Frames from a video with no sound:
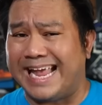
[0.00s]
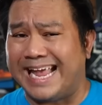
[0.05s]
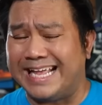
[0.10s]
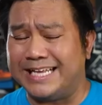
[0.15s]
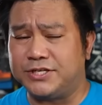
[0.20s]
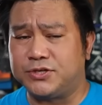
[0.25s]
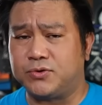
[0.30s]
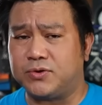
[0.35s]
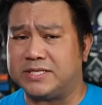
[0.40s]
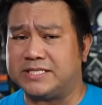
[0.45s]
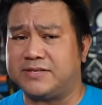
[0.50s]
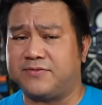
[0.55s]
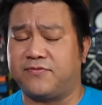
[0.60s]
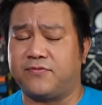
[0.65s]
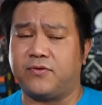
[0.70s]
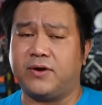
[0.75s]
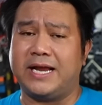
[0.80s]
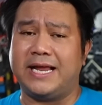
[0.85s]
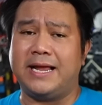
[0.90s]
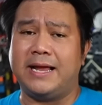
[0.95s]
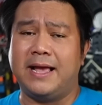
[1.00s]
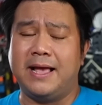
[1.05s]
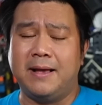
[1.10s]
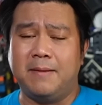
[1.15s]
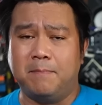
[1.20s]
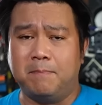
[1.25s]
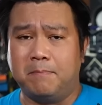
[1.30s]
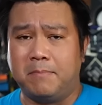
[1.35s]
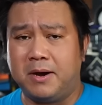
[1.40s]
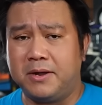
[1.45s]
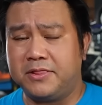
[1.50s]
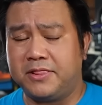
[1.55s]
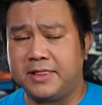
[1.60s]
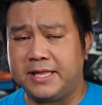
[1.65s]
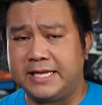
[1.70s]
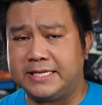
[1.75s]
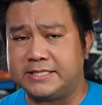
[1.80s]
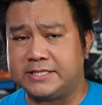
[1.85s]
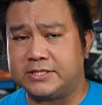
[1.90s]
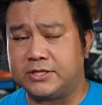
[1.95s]
interest-free
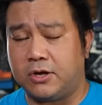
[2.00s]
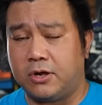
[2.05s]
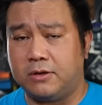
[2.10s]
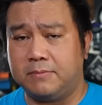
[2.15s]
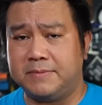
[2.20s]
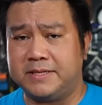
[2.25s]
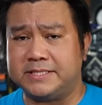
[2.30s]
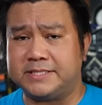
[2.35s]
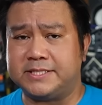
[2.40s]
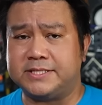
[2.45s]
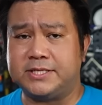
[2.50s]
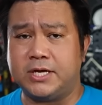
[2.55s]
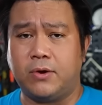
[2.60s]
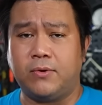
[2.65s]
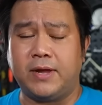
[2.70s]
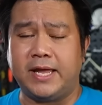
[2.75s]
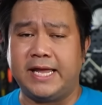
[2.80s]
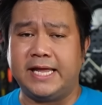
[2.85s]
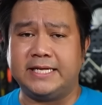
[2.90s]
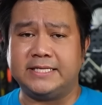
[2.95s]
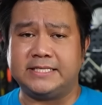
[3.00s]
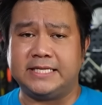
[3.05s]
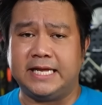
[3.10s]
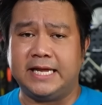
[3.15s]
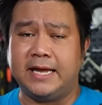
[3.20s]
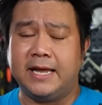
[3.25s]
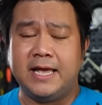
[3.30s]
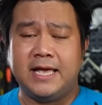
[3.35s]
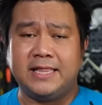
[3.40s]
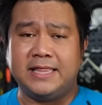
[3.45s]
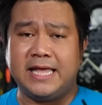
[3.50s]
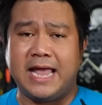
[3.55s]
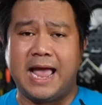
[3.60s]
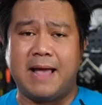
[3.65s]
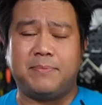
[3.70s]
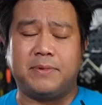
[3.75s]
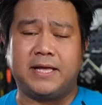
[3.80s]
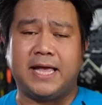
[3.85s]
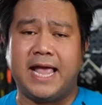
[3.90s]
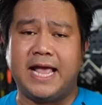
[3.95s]
monthly installments. So easy. The
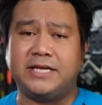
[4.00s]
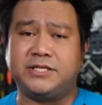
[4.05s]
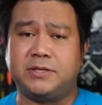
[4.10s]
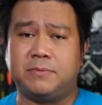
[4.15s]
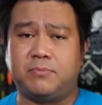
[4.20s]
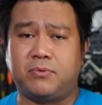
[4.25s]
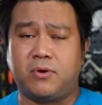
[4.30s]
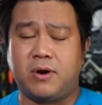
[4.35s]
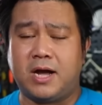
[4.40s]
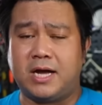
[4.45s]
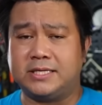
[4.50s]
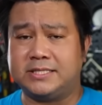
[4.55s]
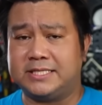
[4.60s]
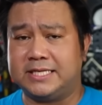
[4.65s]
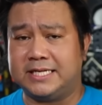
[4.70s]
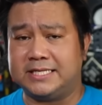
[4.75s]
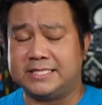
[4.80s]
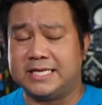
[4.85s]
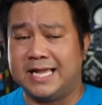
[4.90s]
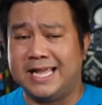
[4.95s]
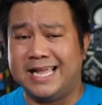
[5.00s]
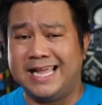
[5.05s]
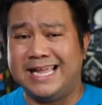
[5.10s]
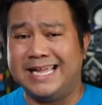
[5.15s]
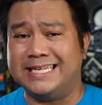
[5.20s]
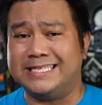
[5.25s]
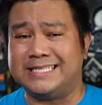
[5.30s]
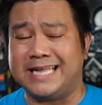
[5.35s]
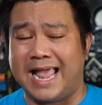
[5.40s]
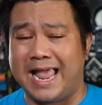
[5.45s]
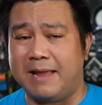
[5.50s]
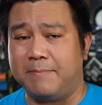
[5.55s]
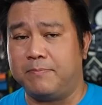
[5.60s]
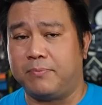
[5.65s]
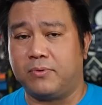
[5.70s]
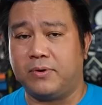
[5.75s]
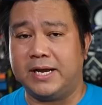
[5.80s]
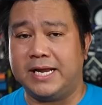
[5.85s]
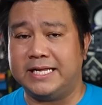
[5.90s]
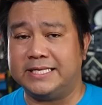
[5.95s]
application process is a
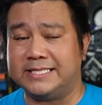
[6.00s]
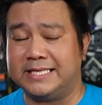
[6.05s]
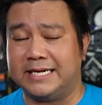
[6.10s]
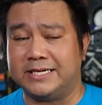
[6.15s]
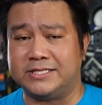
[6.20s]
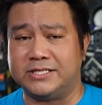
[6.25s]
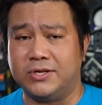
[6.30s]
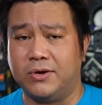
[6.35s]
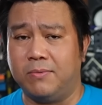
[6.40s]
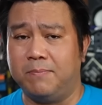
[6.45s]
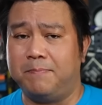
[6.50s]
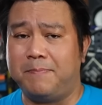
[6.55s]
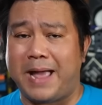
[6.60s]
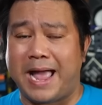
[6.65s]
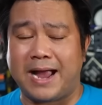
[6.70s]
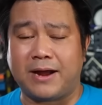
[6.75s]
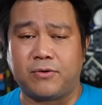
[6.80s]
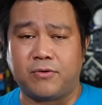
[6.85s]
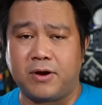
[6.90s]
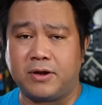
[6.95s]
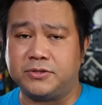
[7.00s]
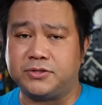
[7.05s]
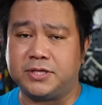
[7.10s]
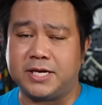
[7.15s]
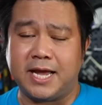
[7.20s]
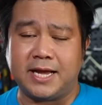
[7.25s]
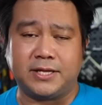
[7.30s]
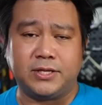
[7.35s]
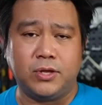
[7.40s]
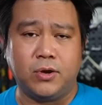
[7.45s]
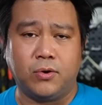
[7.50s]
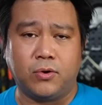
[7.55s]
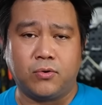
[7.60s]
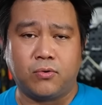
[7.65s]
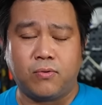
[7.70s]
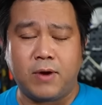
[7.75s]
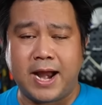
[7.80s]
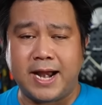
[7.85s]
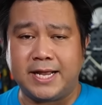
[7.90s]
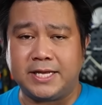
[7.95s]
breeze. There's no background check, no
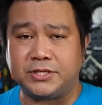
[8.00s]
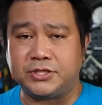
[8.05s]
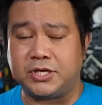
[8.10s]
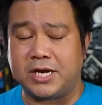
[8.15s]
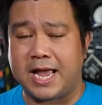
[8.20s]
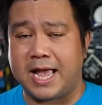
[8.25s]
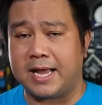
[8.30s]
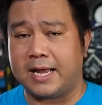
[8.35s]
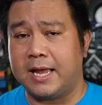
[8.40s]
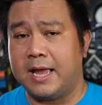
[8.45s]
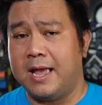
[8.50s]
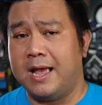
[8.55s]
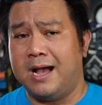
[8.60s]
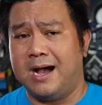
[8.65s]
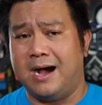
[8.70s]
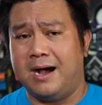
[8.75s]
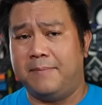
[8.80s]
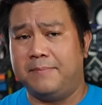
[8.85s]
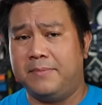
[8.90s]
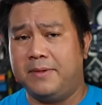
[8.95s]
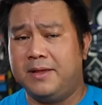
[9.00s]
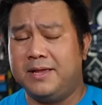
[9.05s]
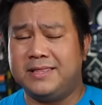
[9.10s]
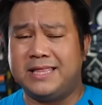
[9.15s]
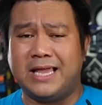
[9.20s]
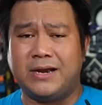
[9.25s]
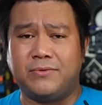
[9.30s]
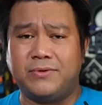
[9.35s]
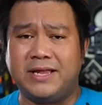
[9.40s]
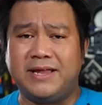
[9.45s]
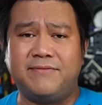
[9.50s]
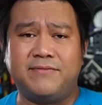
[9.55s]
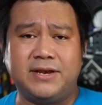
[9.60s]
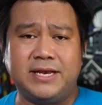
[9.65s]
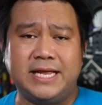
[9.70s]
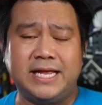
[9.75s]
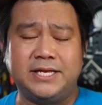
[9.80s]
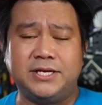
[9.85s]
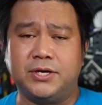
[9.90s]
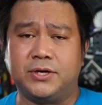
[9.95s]
credit check. They don't
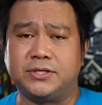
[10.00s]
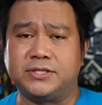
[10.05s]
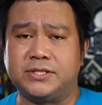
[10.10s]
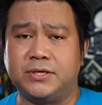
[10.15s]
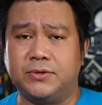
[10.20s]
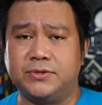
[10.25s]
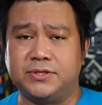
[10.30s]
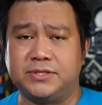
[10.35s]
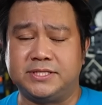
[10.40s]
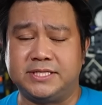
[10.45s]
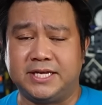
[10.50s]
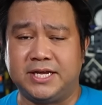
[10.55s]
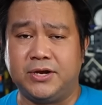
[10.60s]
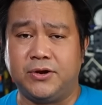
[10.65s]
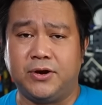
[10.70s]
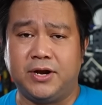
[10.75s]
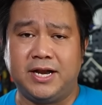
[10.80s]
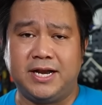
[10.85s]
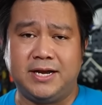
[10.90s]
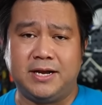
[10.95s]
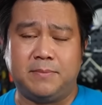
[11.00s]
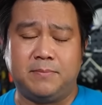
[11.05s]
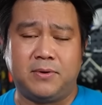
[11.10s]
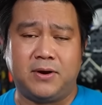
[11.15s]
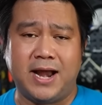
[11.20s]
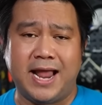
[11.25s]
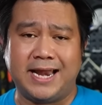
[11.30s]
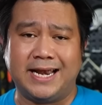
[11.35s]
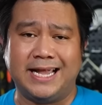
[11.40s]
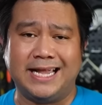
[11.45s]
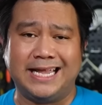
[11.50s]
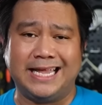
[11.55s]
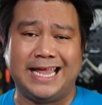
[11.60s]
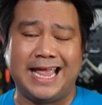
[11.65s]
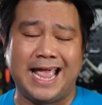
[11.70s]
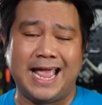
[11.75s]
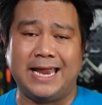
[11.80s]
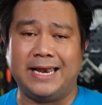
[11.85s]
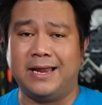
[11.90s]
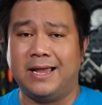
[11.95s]
even need your social security number. And
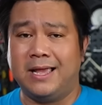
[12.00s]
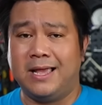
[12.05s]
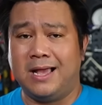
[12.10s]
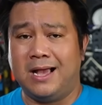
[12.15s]
again,